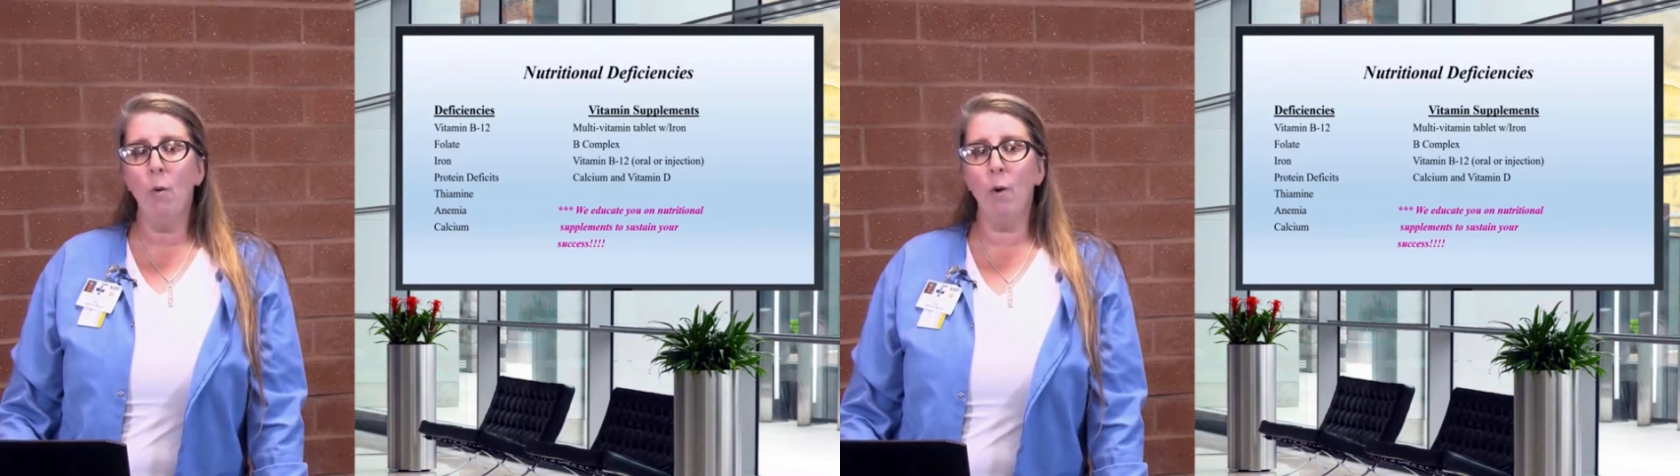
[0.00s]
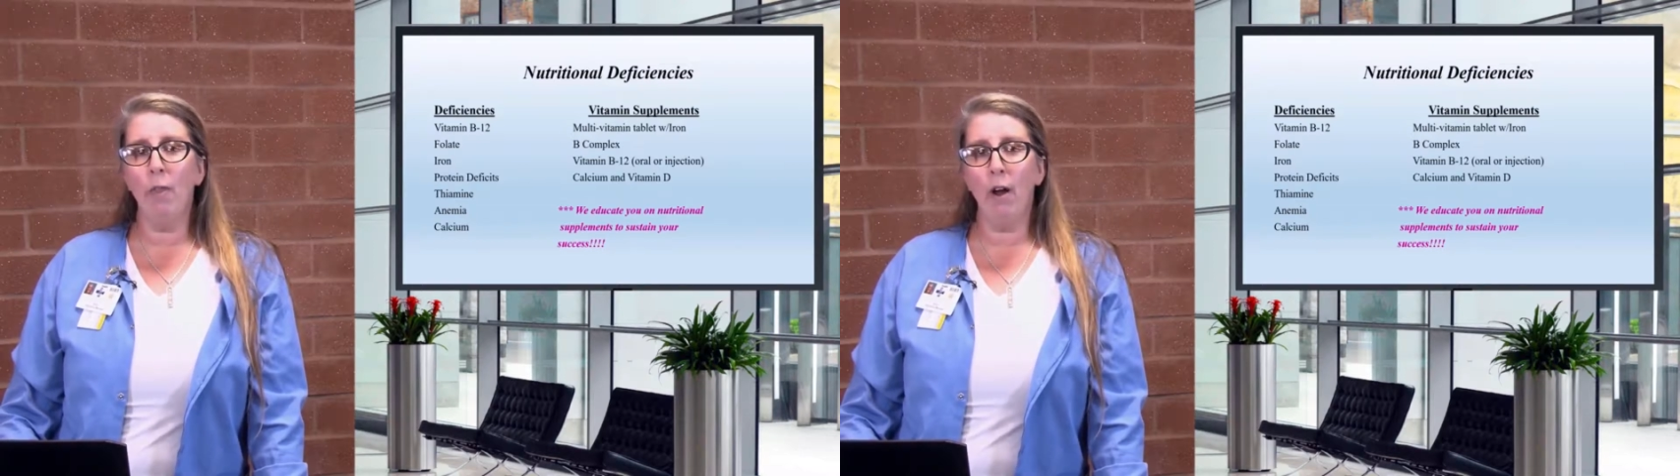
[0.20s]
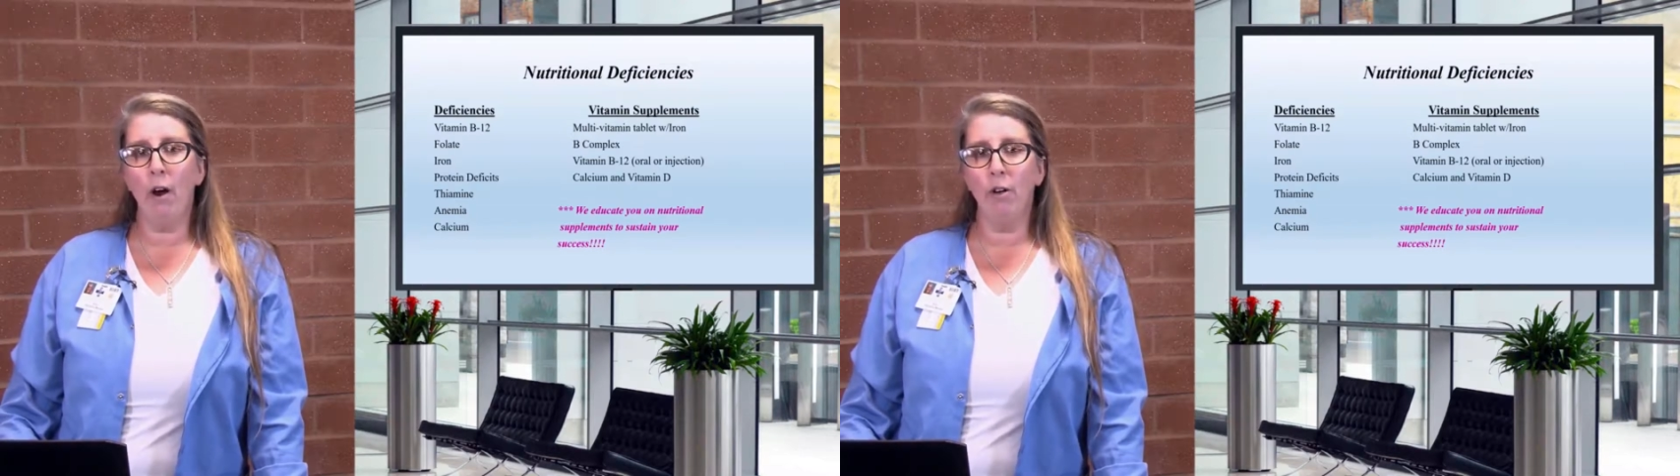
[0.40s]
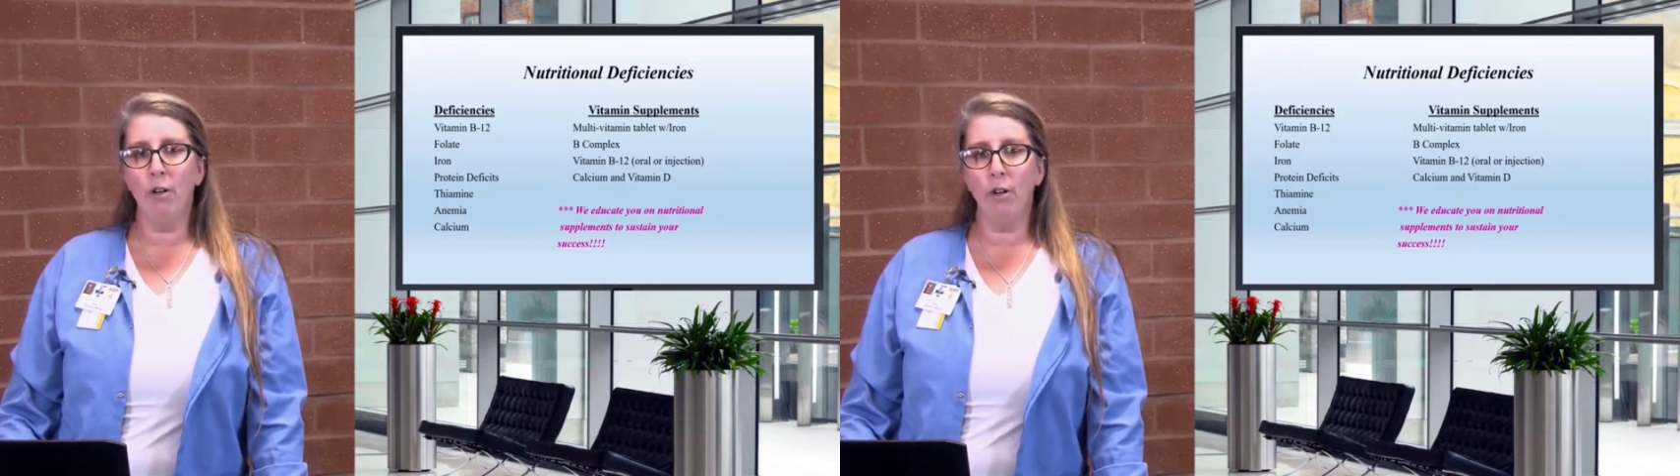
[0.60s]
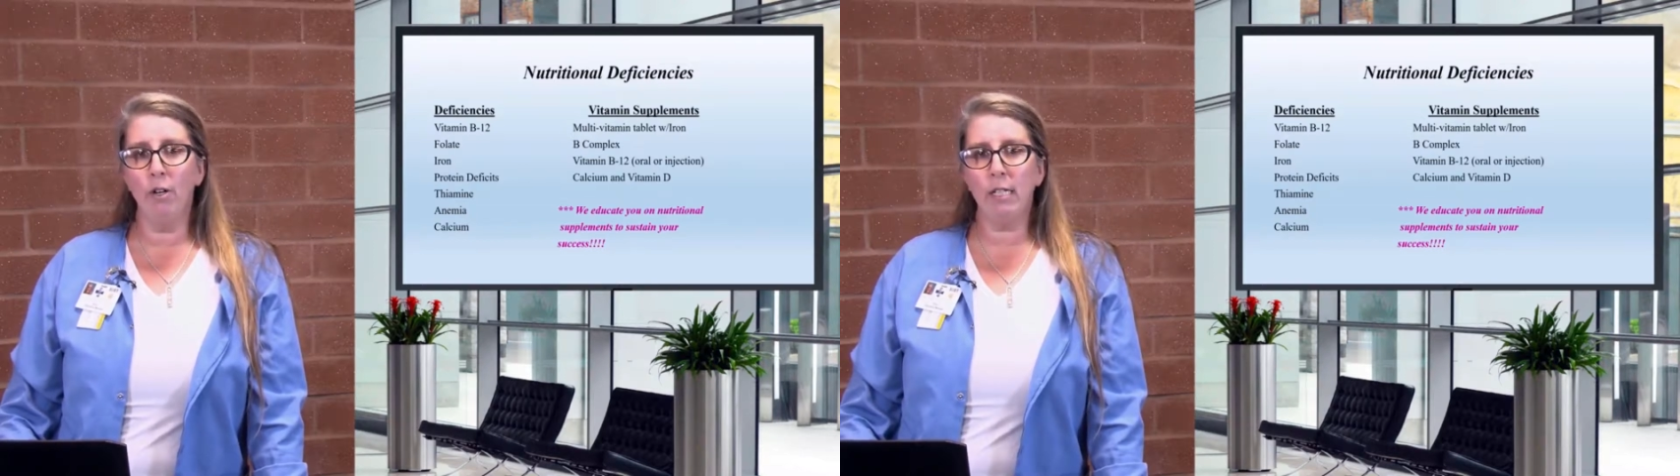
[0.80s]
with our
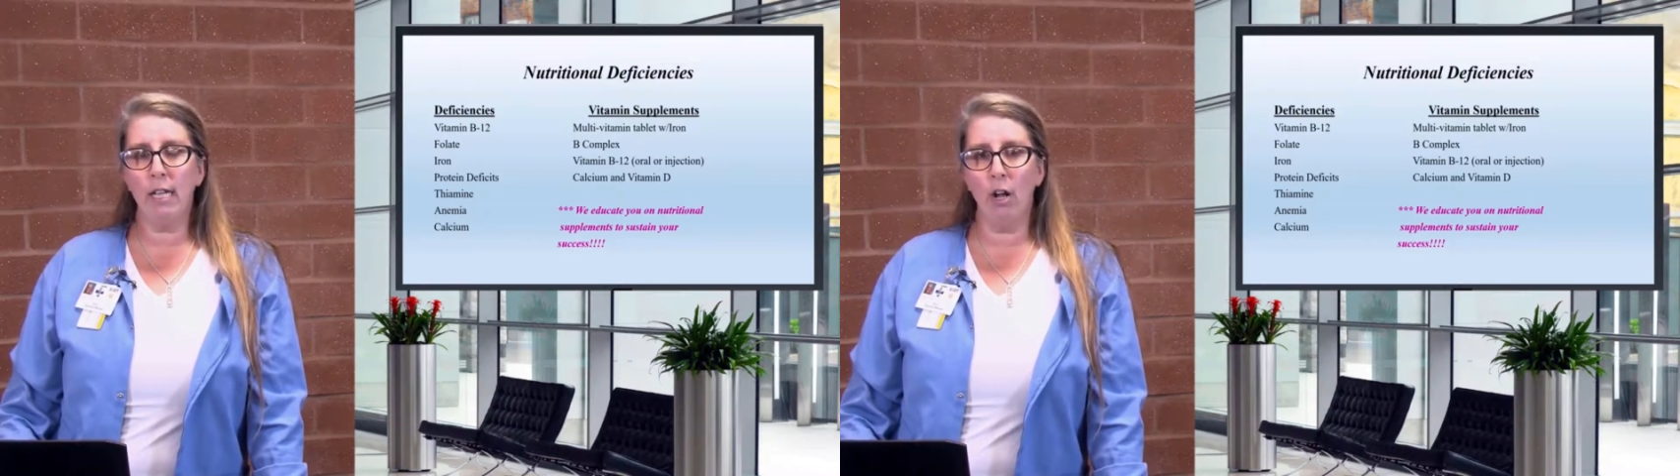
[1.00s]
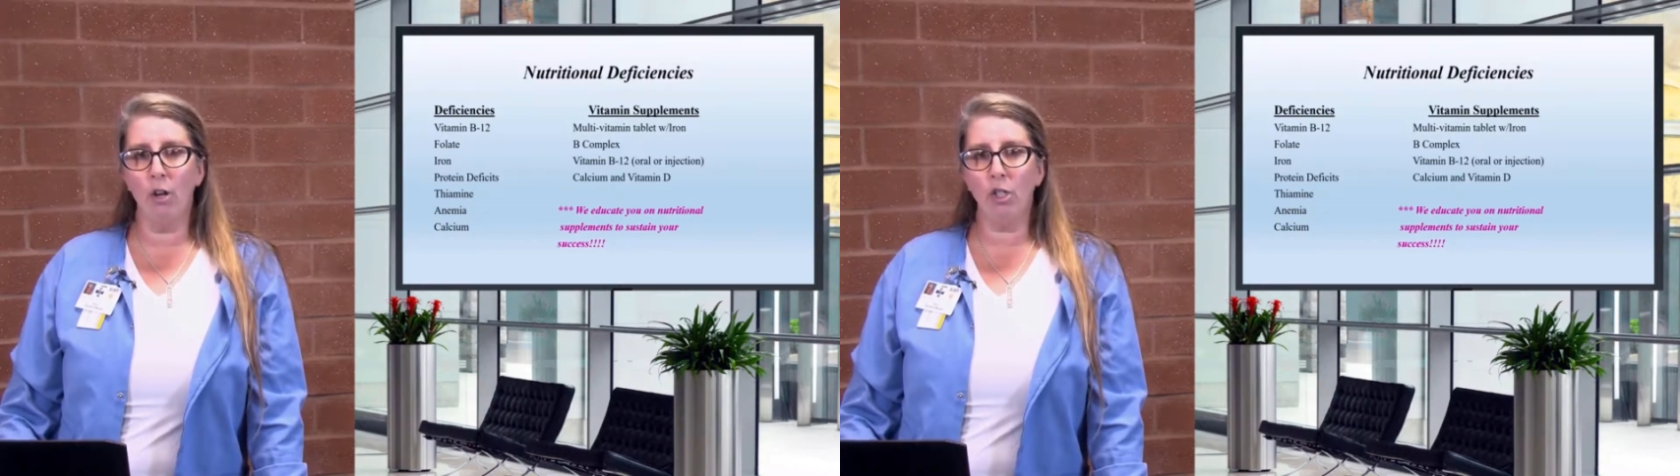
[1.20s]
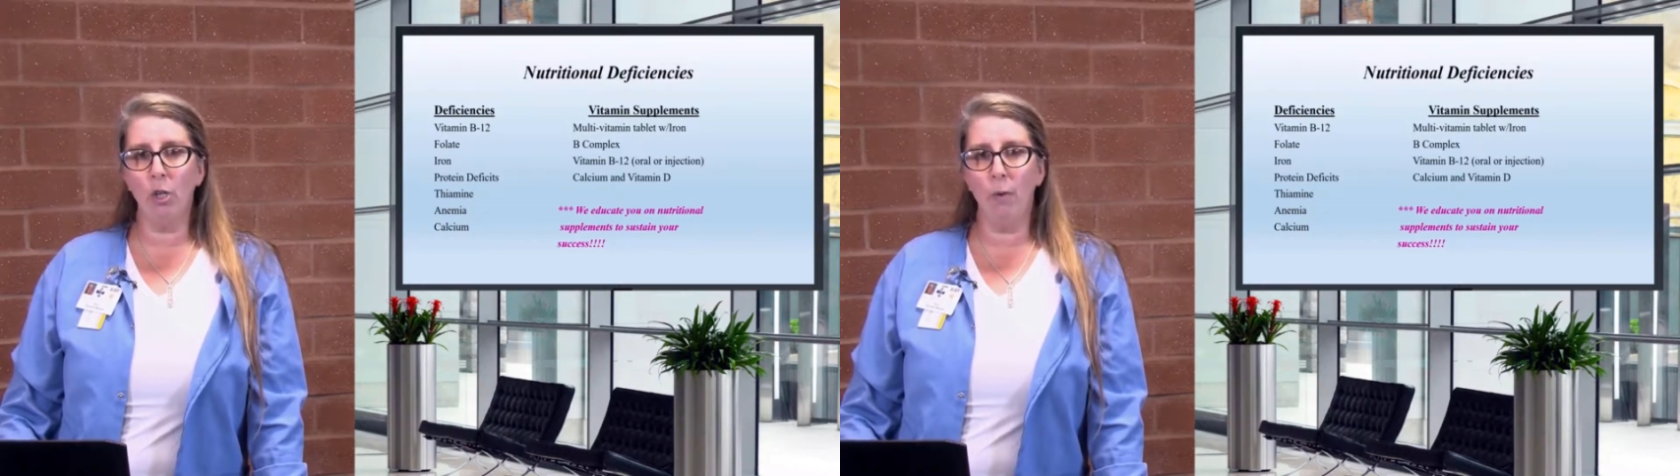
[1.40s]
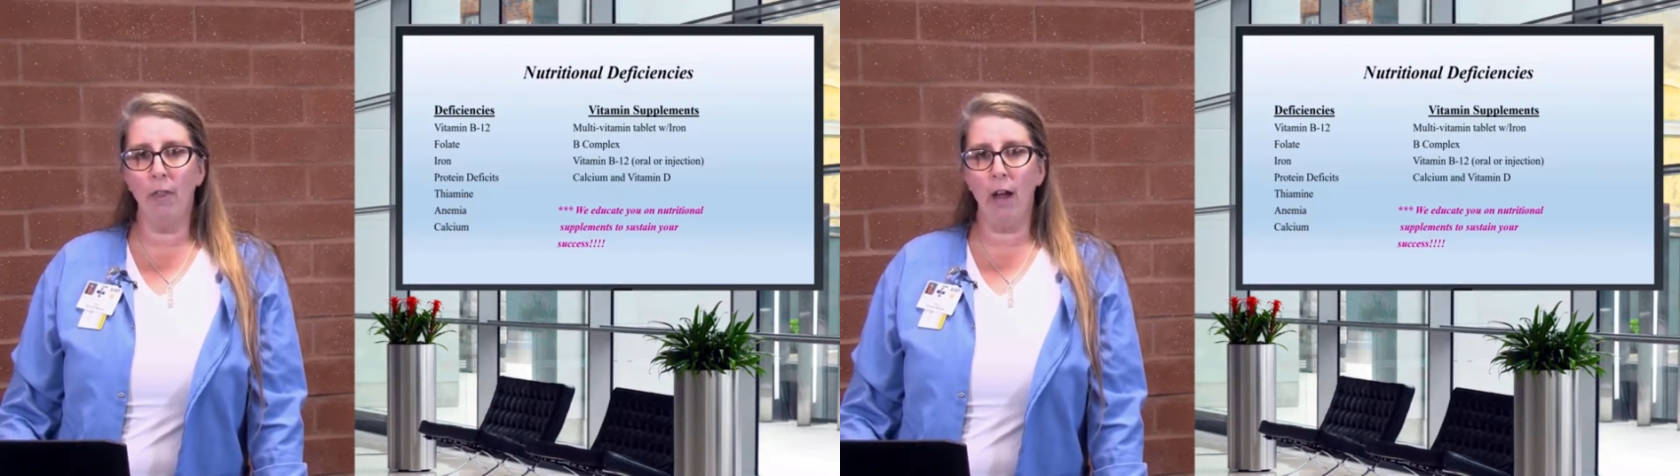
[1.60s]
nurse and also with